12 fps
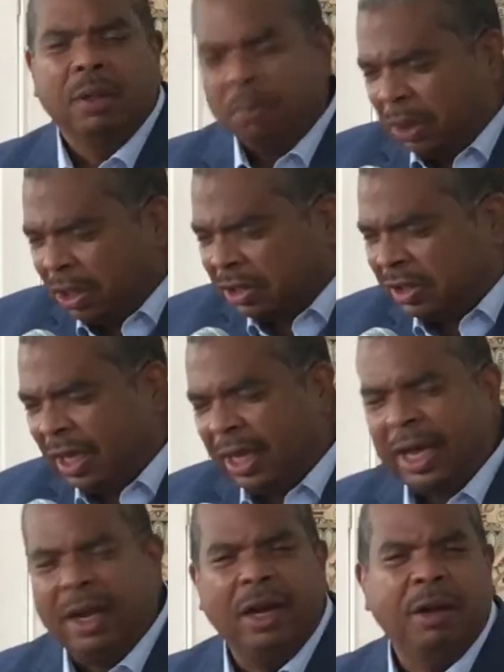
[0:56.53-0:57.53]
Because he
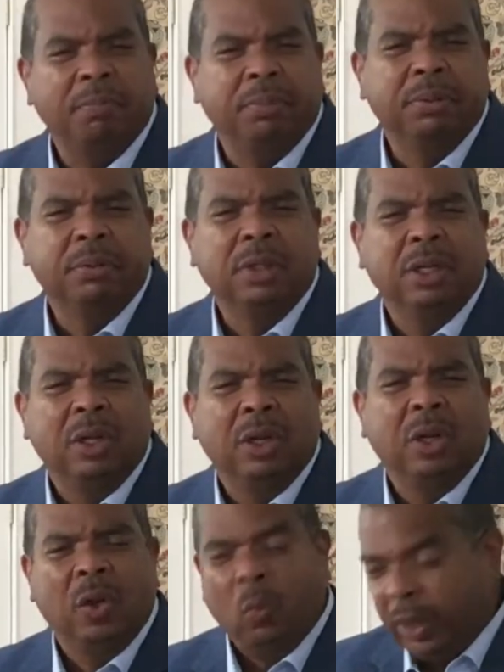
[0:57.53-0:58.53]
got up,
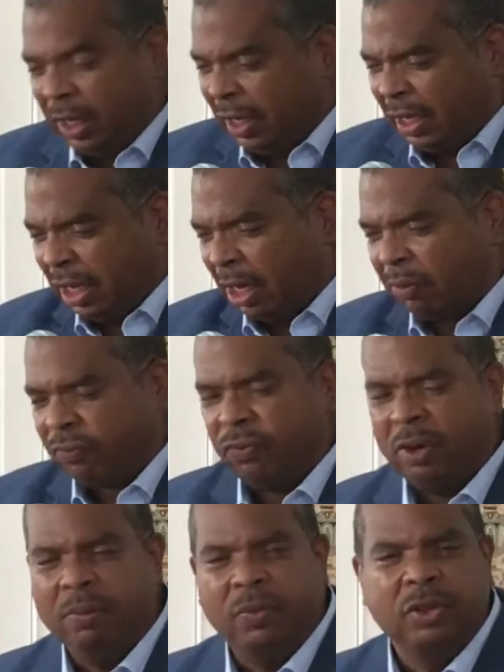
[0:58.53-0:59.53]
we can get up
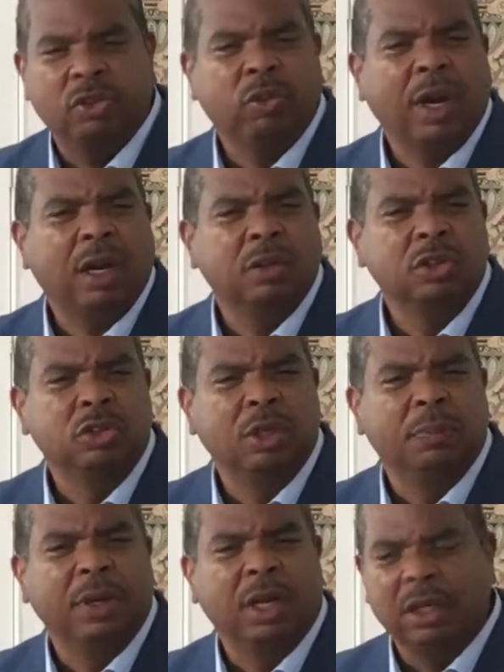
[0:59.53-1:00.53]
from the trials and
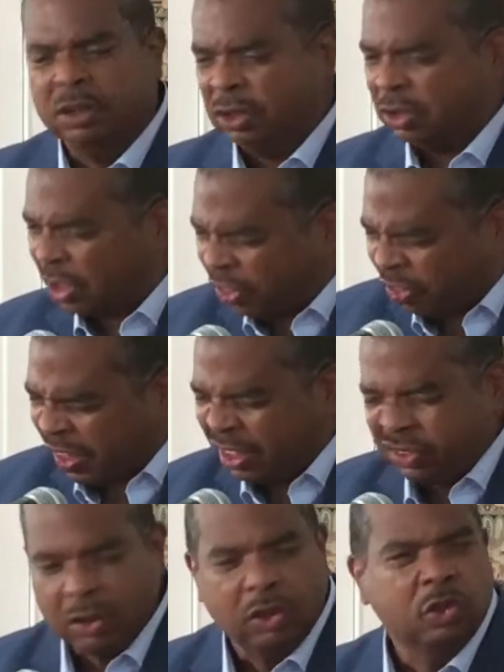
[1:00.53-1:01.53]
tribulations and things
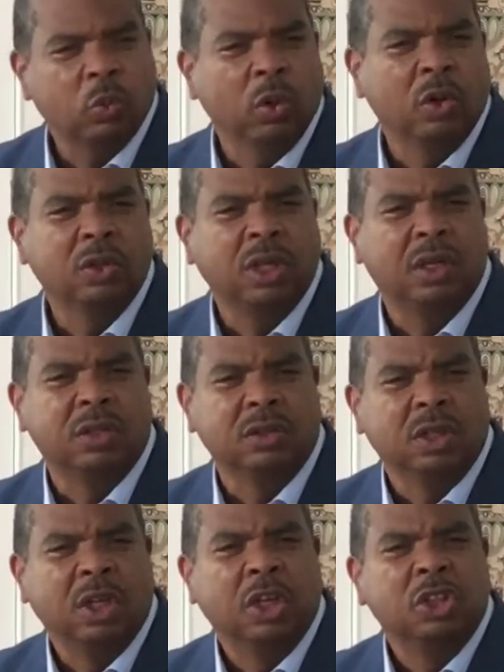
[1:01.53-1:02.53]
that this world does
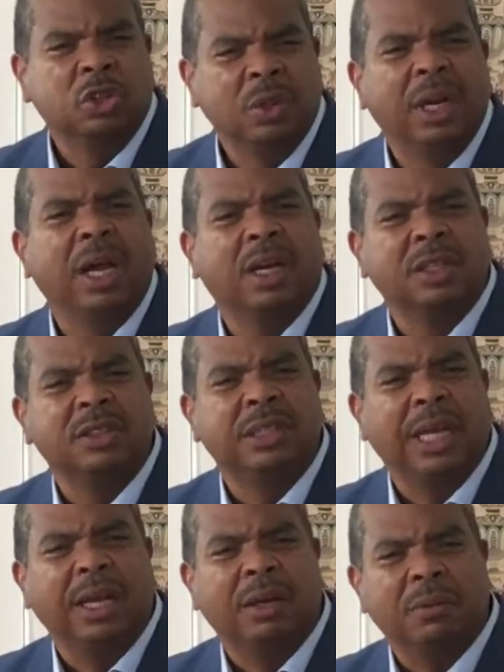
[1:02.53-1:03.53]
to knock us
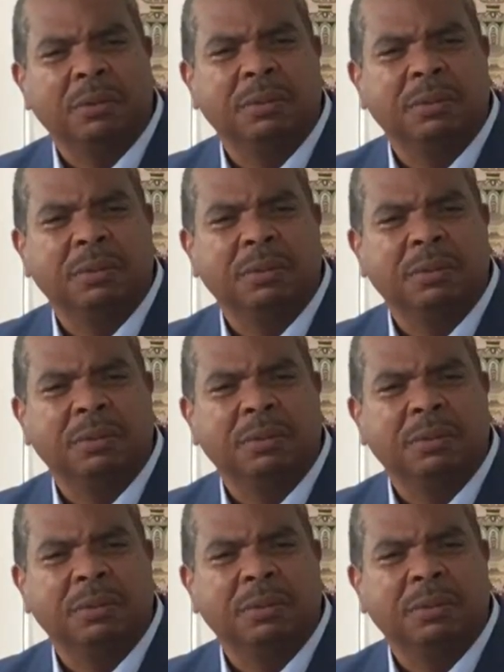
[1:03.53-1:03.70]
down.